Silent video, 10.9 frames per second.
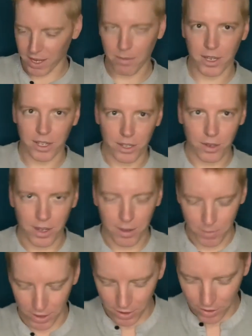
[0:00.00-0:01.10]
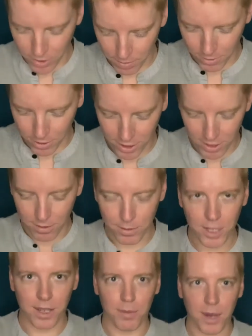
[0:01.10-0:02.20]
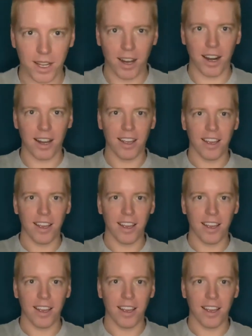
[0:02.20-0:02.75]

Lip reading: I'm gonna do it. I'm looking, I'm like, all right.